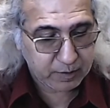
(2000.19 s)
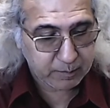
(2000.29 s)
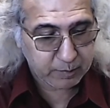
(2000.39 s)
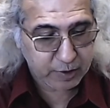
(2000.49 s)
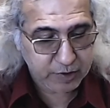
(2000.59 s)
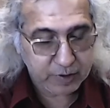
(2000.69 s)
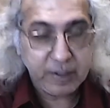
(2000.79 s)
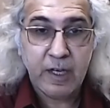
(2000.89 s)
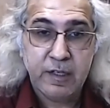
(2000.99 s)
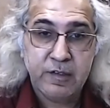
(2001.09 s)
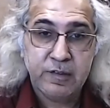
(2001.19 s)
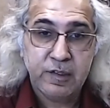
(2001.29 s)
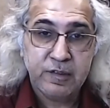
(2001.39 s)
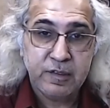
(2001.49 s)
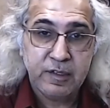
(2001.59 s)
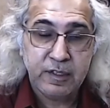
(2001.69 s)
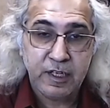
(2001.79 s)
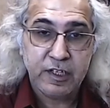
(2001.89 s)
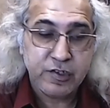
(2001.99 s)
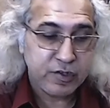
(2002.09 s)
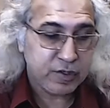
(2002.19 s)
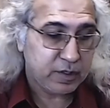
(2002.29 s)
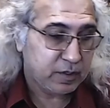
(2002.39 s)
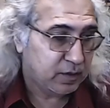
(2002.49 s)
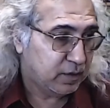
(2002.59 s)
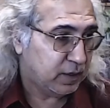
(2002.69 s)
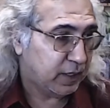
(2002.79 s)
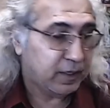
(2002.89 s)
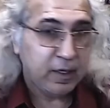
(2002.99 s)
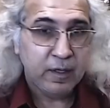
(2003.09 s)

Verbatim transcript: liberation carries this danger, right?